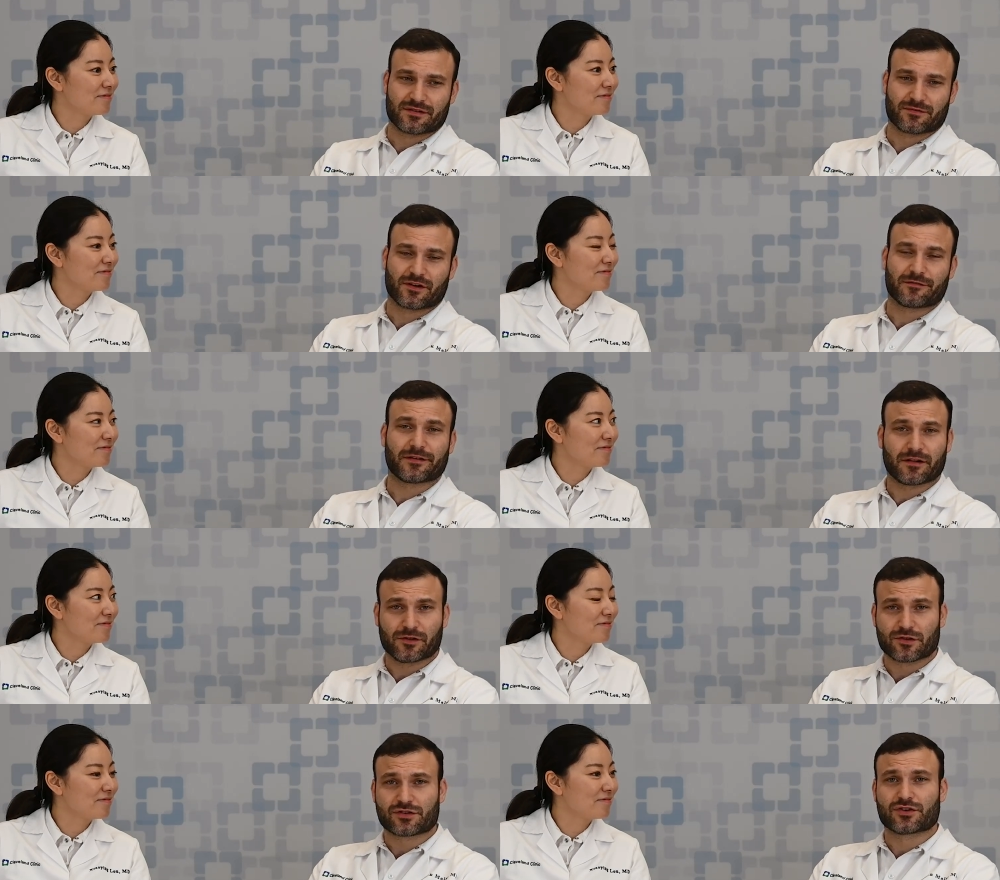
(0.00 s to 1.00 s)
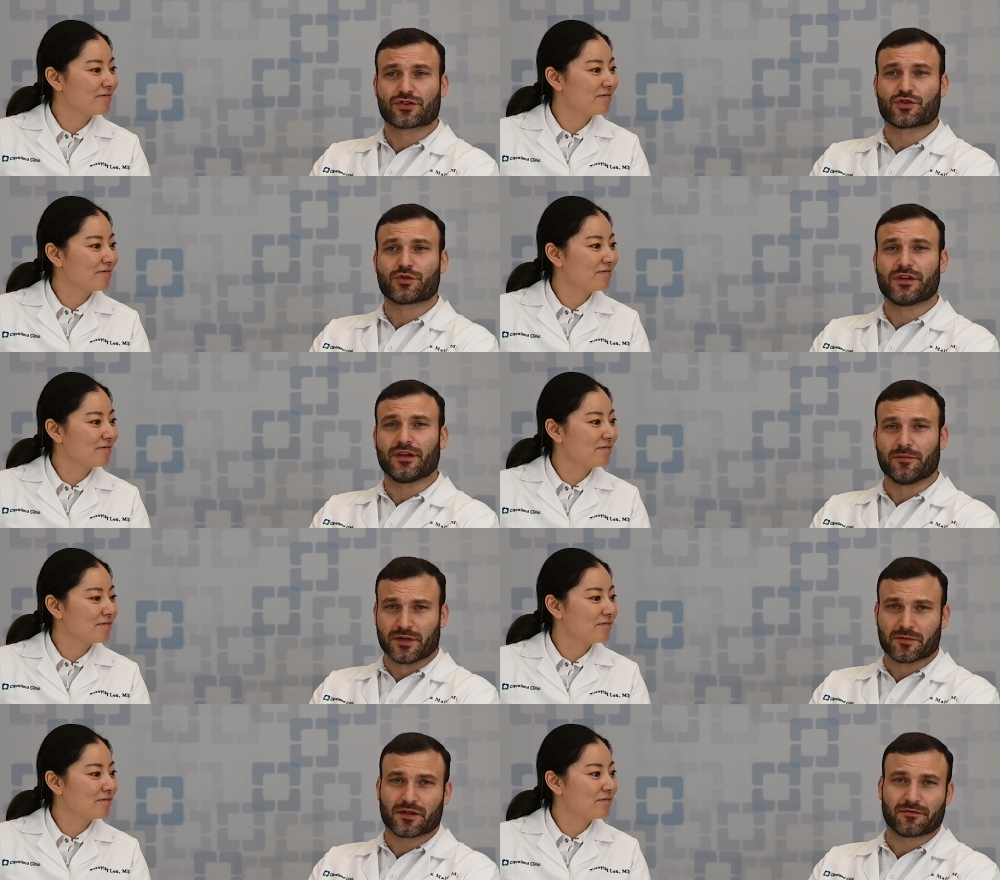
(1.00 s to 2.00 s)
Speaker 1: involve valvular surgery,
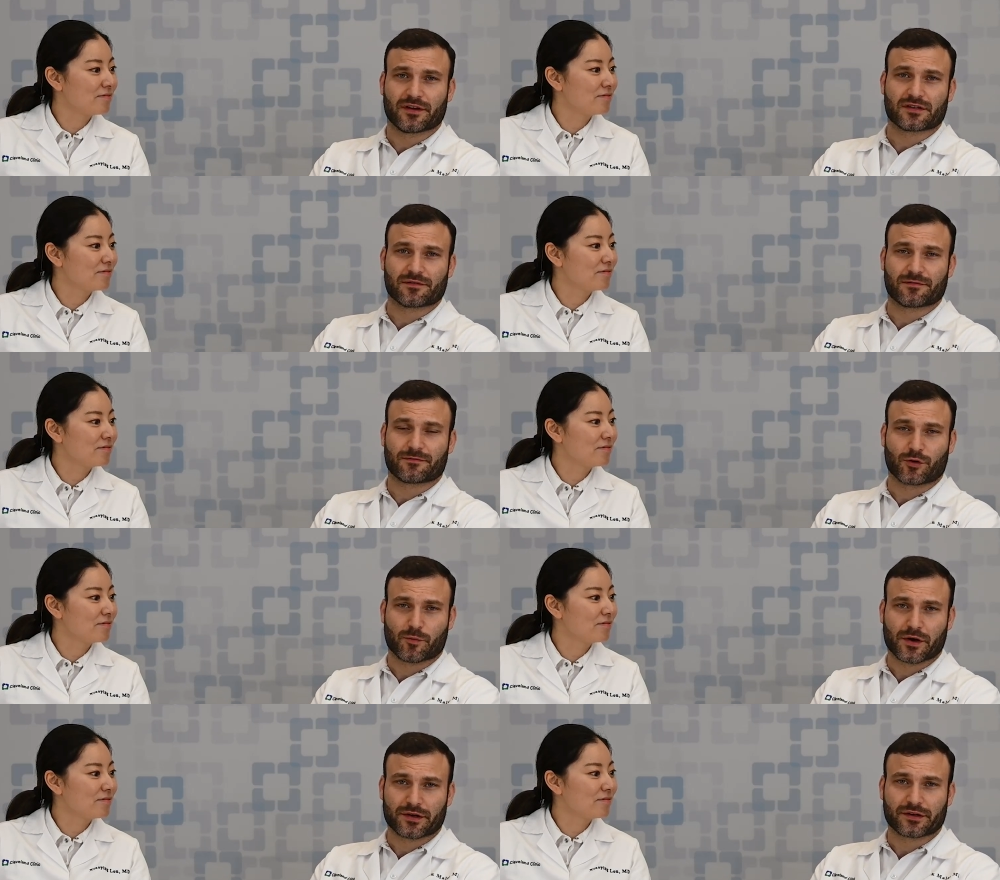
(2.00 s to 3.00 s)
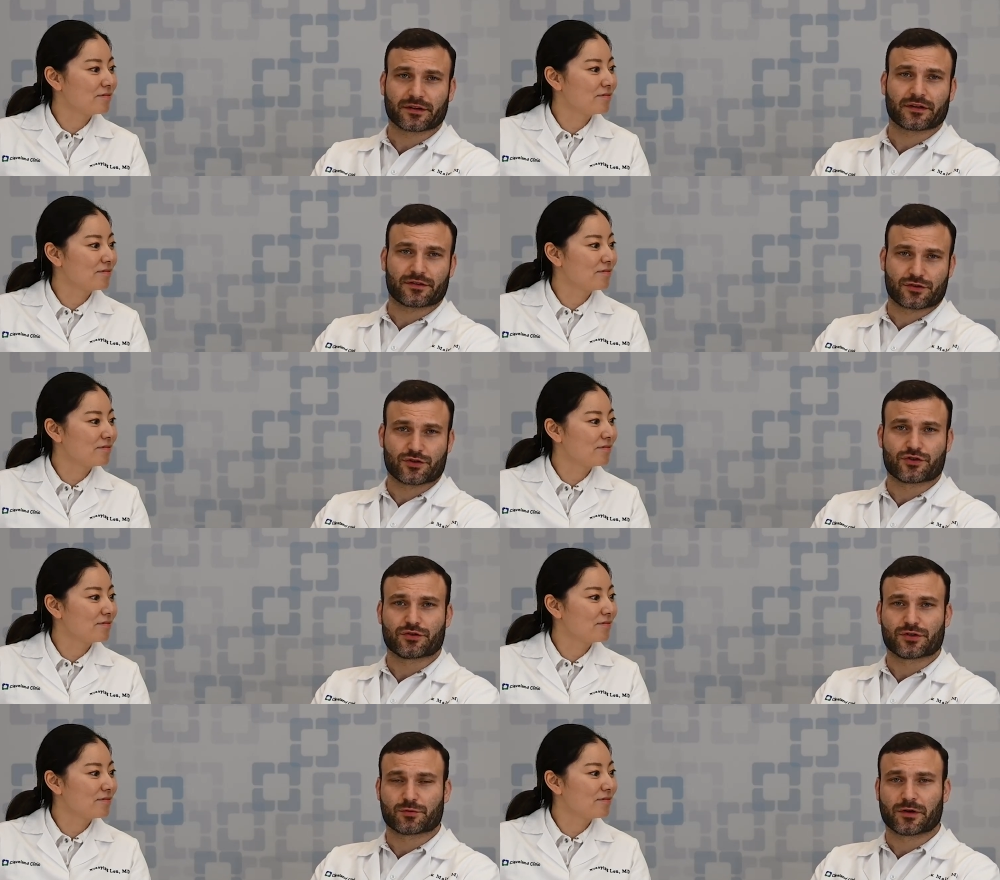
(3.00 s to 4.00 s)
minimally invasive robotic
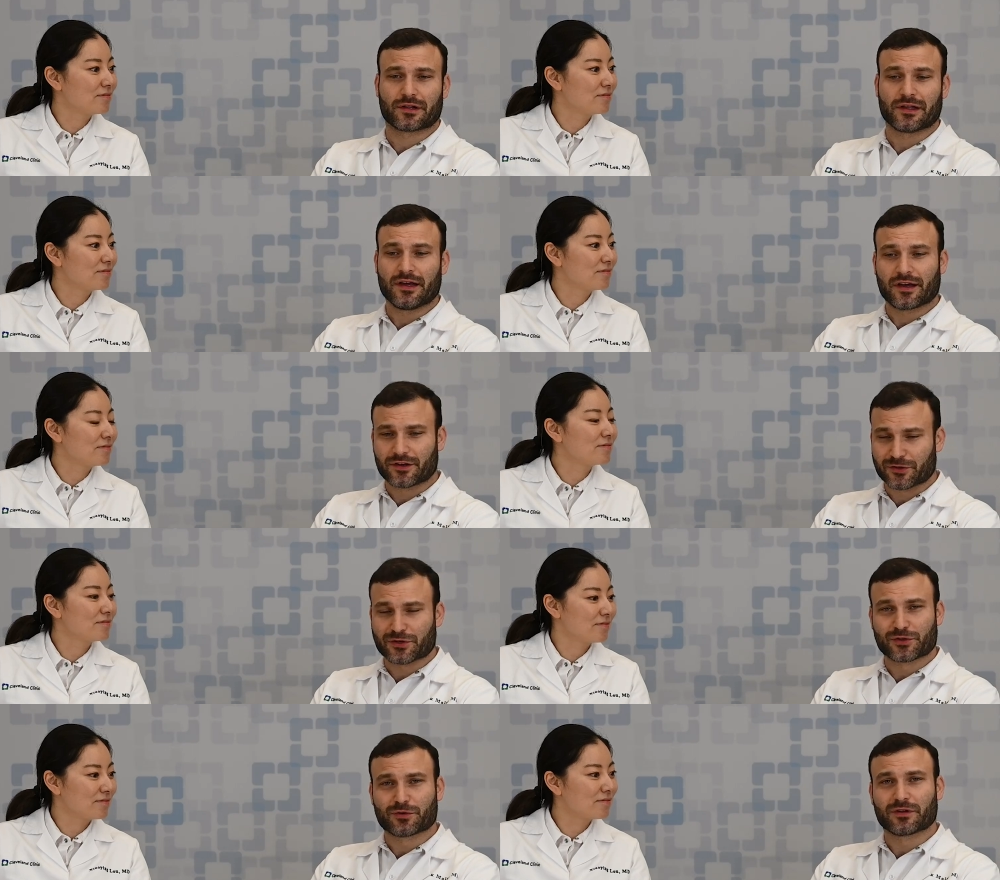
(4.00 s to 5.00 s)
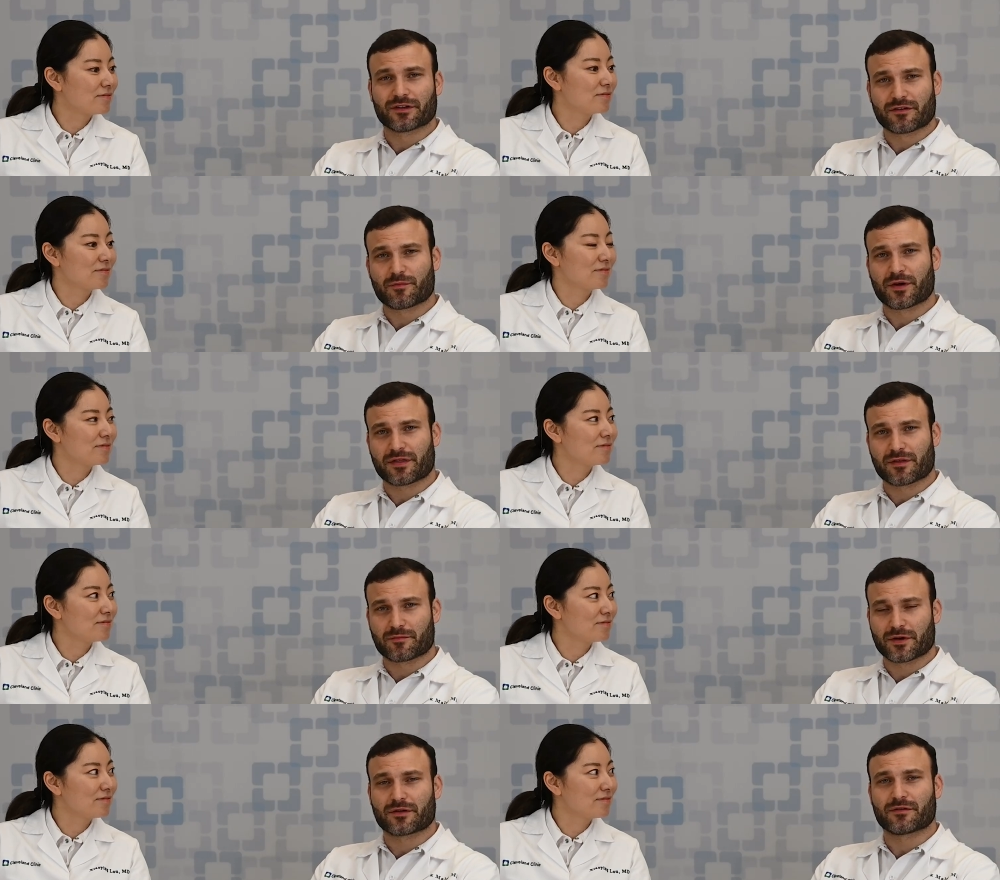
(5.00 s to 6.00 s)
surgery as well. And I also do a lot of the breadth
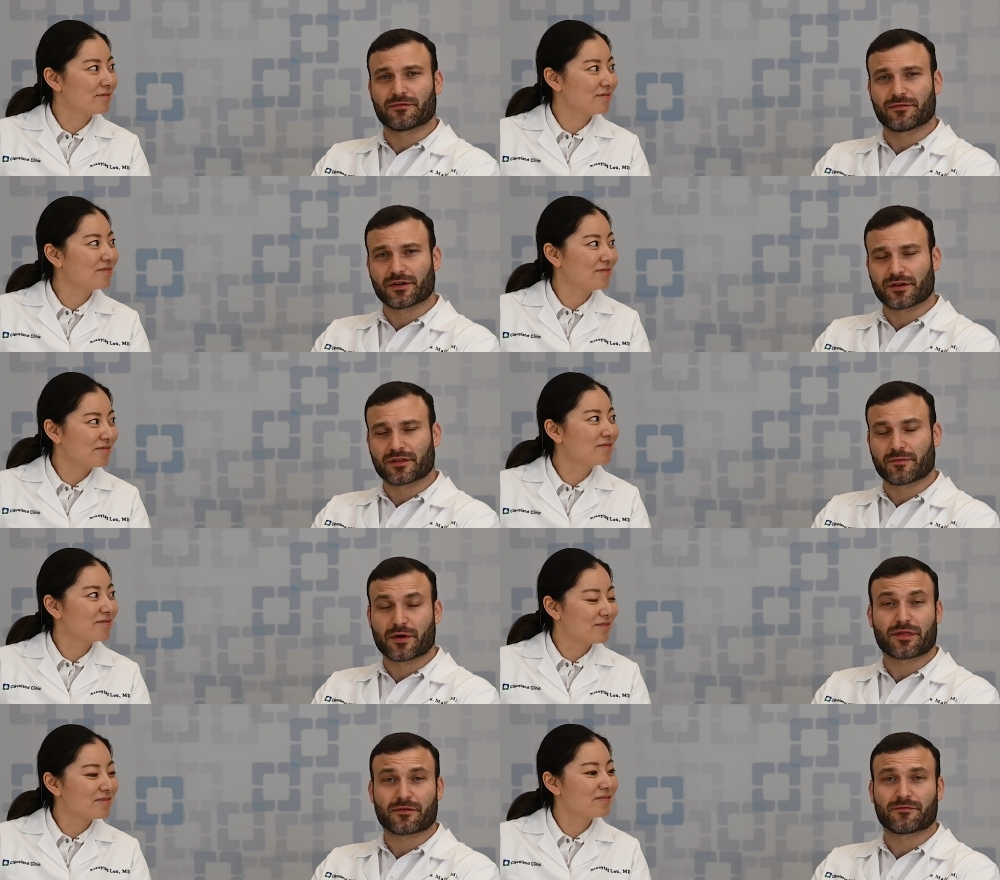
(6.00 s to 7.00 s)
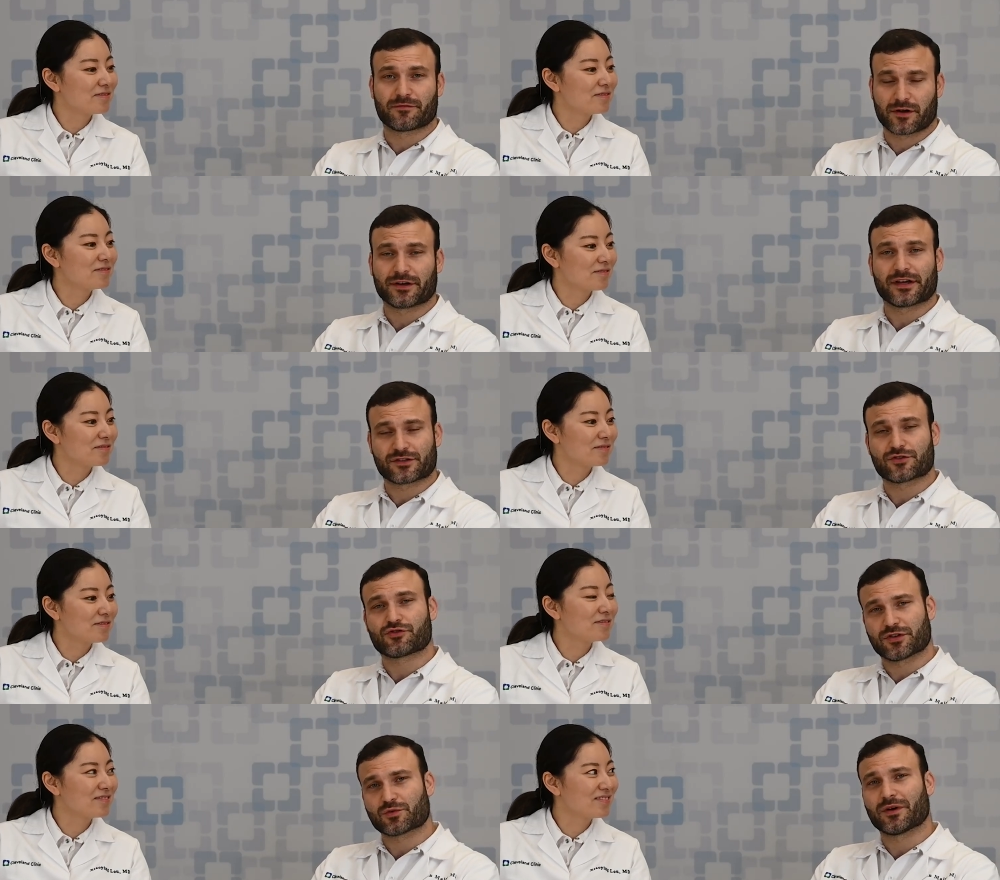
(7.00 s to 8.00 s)
and butter of uh, the breadth of cardiac
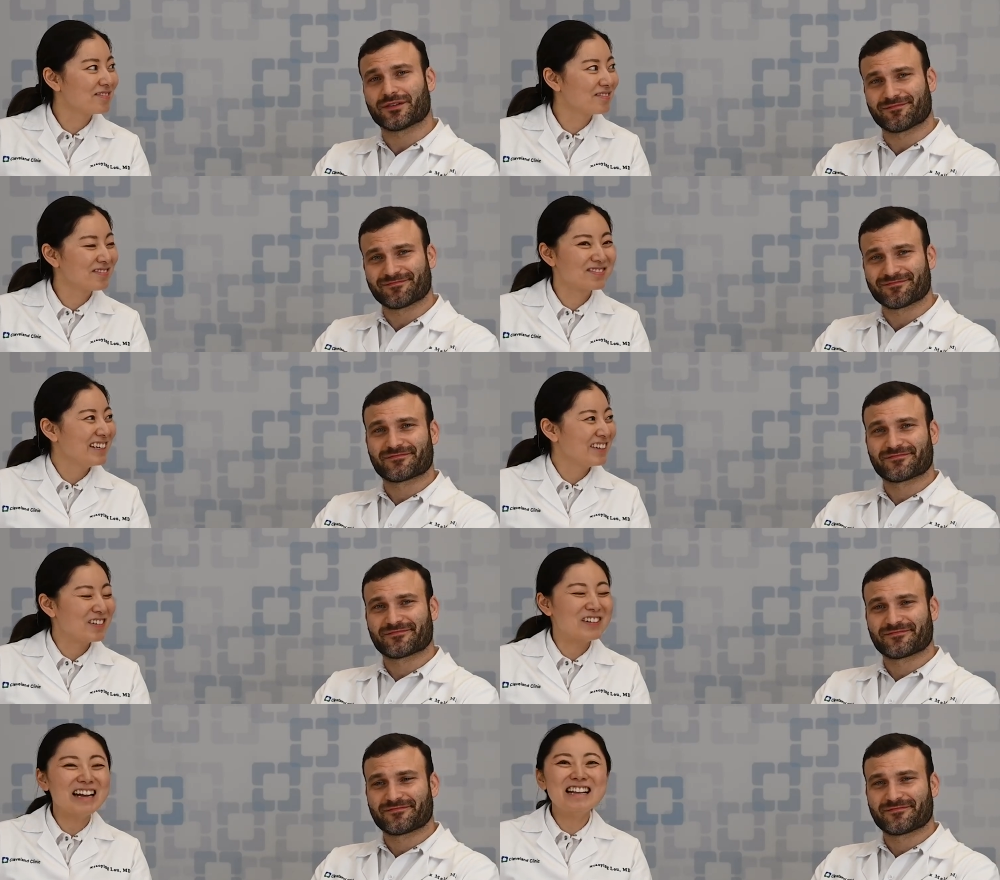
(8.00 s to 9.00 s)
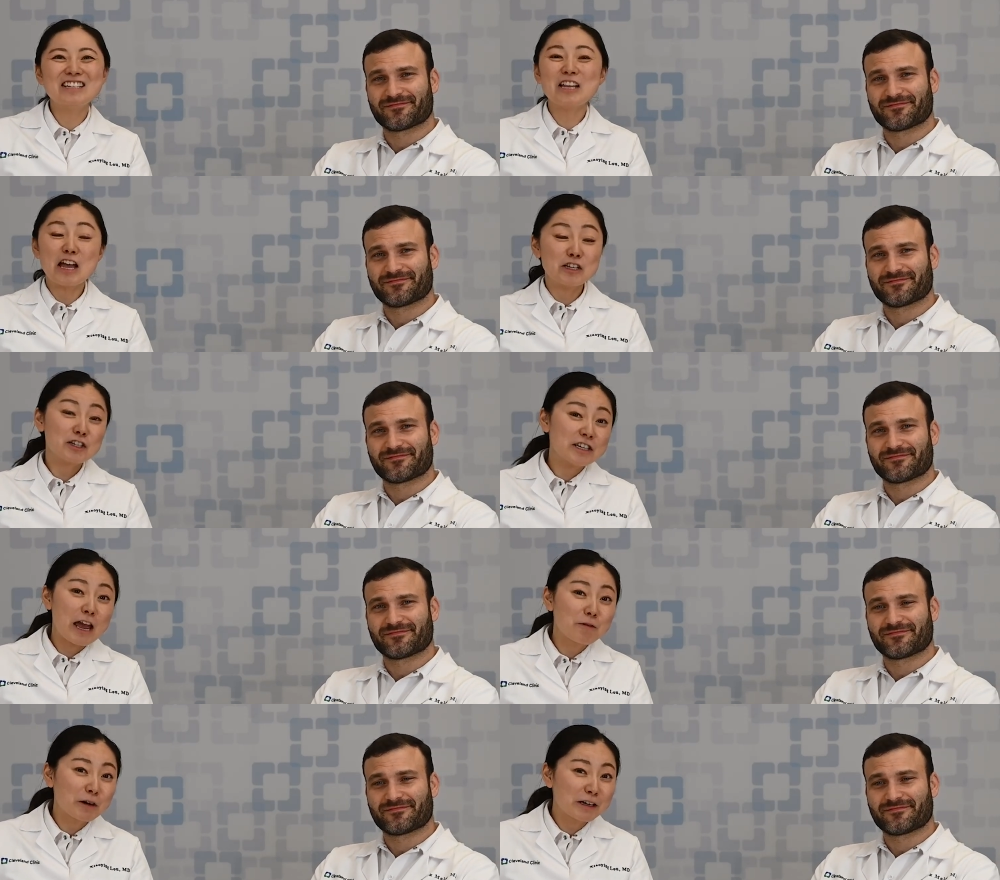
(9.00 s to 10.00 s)
surgery as well.
Speaker 2: Cool. And and today we're